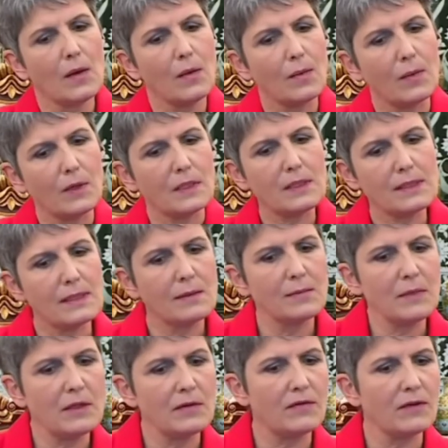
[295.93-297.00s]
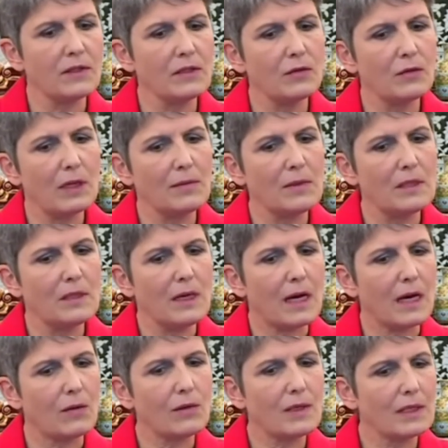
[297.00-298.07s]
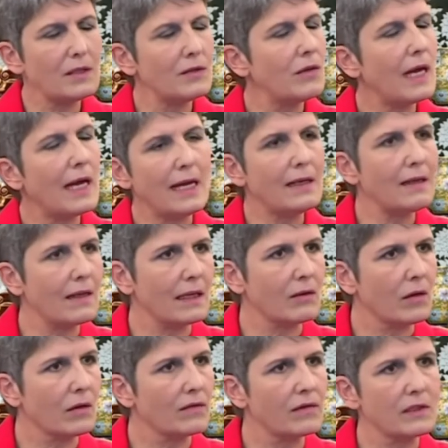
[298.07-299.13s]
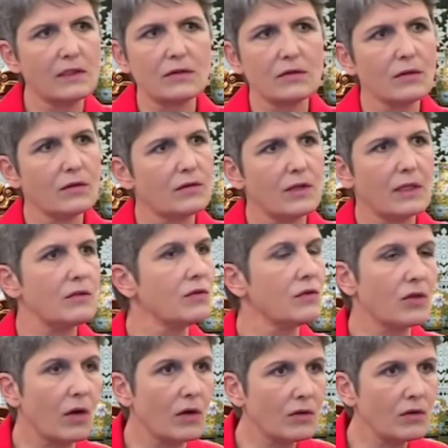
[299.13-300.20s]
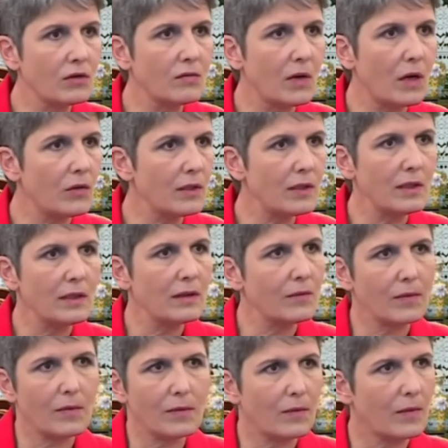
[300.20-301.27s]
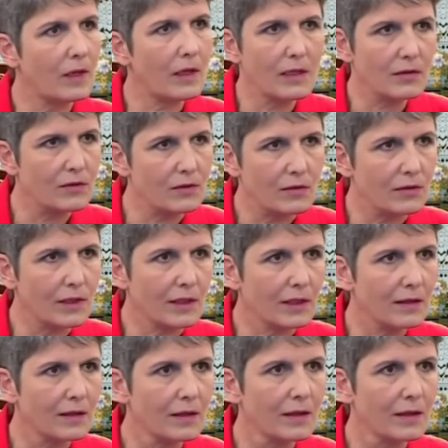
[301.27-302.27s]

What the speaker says: What does it mean for you? I mean, how can you handle that conflict? Do you try to talk to Modi? What are you doing?